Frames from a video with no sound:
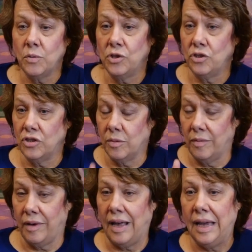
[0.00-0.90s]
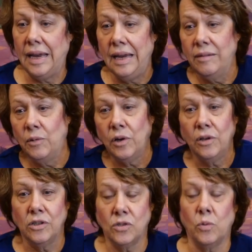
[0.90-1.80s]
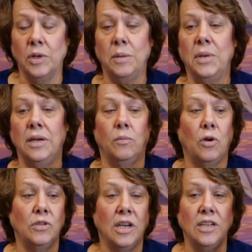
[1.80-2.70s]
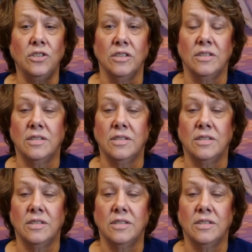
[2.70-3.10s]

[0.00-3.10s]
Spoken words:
which is I work on a 20-minute rotation.